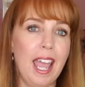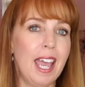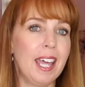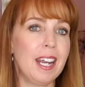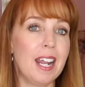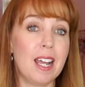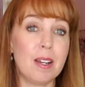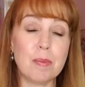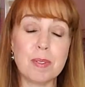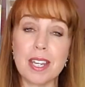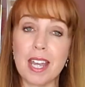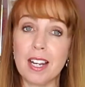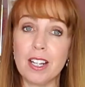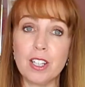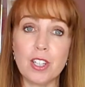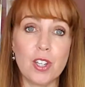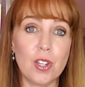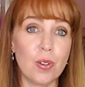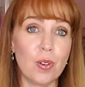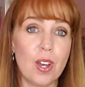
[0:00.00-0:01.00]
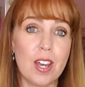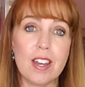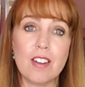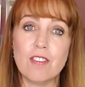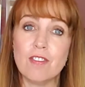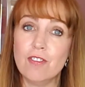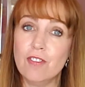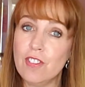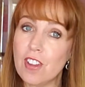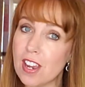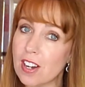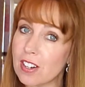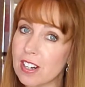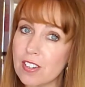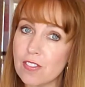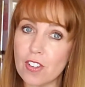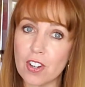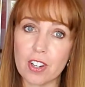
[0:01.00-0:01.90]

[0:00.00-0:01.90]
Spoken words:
And I'm telling you, very,